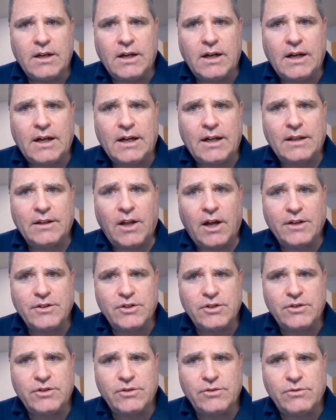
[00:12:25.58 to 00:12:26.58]
uh,
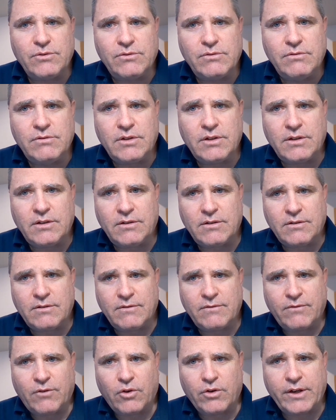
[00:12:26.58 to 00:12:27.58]
longitude,
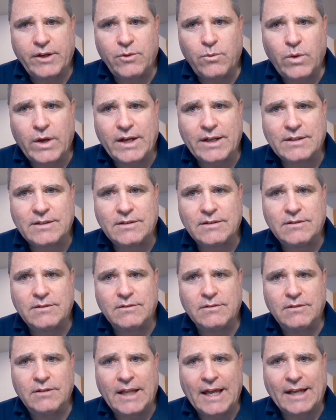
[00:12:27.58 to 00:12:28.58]
40 west
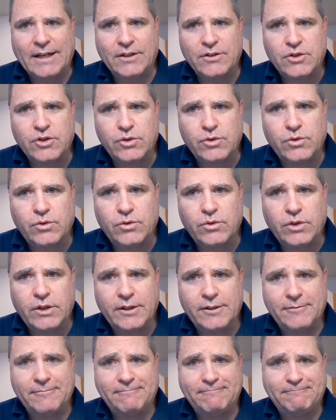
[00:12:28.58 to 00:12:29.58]
latitude
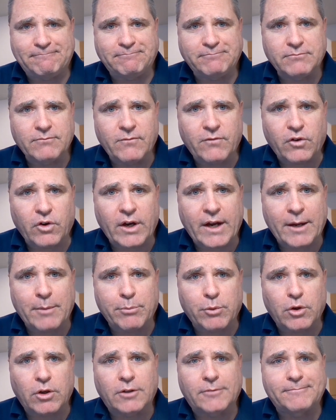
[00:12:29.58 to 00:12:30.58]
for
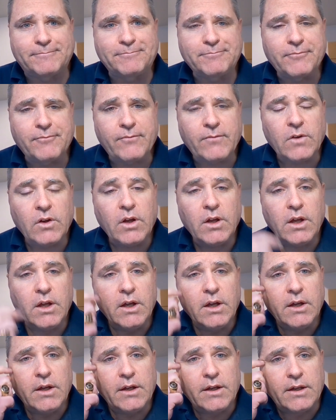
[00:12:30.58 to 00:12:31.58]
April.
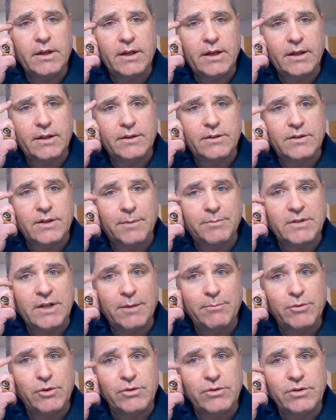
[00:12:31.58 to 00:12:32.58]
And
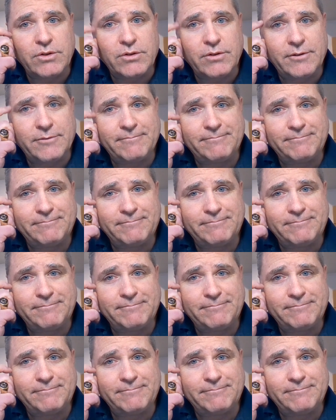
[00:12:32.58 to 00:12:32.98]
September's,